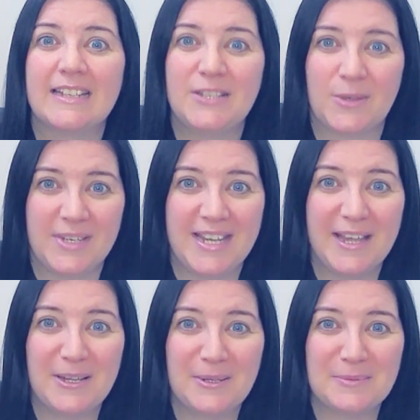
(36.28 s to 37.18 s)
a
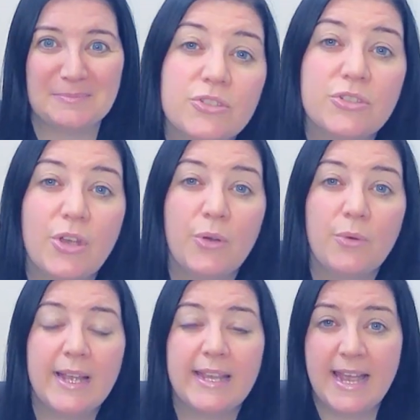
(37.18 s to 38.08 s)
doeg.
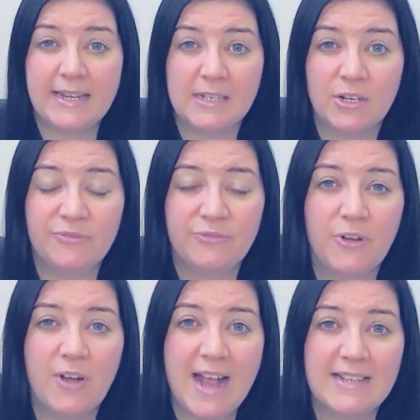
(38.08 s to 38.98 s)
So again, here
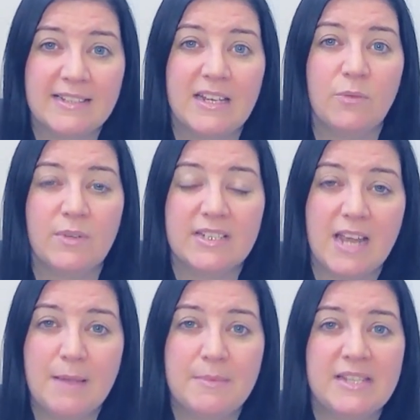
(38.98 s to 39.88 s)
for asking what
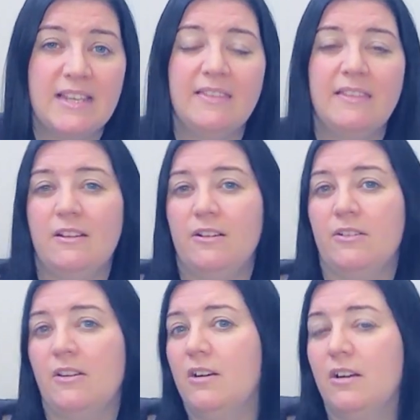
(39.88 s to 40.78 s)
time is it,
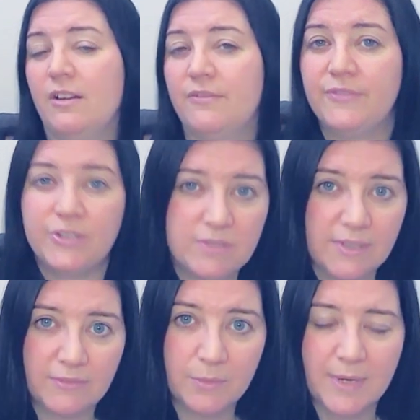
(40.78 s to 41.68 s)
there are a few
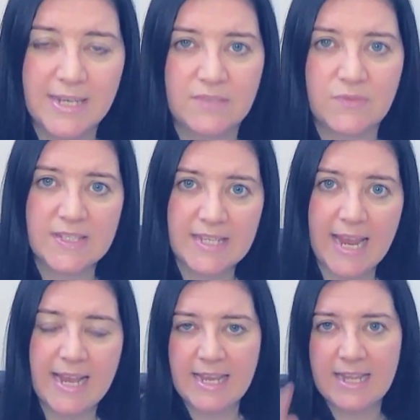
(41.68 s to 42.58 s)
different ways of
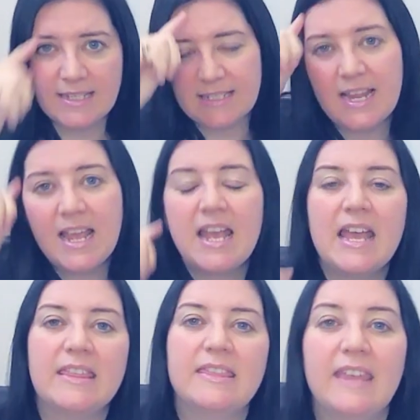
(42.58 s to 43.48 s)
saying it.
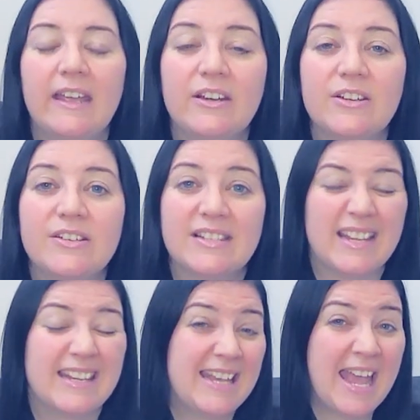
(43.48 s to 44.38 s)
There's
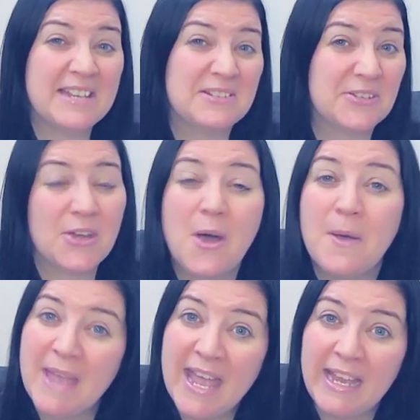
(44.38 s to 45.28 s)
ken
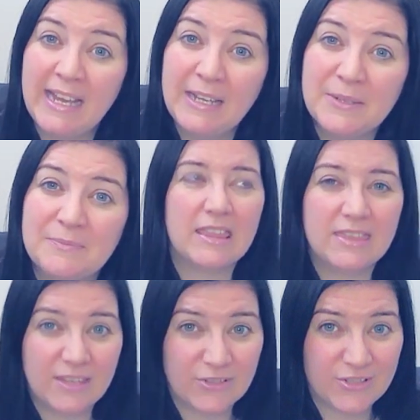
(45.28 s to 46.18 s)
tom a.
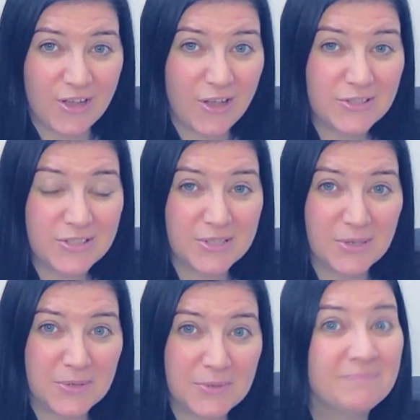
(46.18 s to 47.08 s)
There's
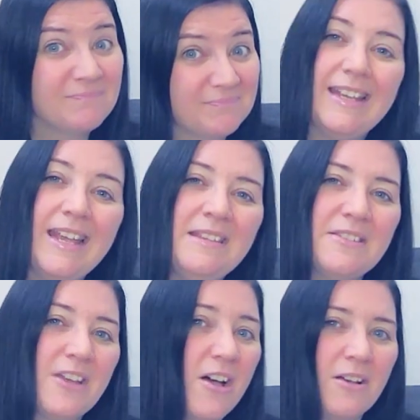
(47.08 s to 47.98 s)
also ken
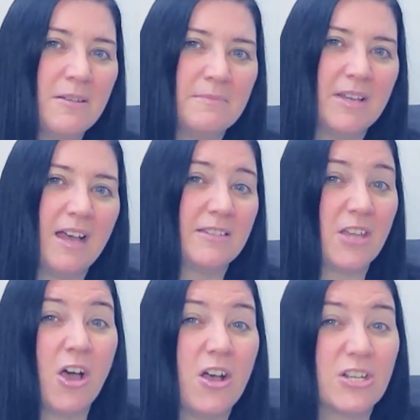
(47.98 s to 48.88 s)
tom
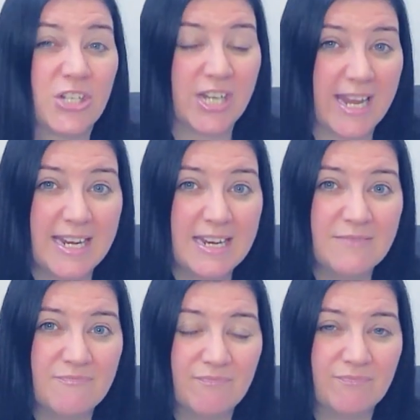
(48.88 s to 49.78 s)
ata shei.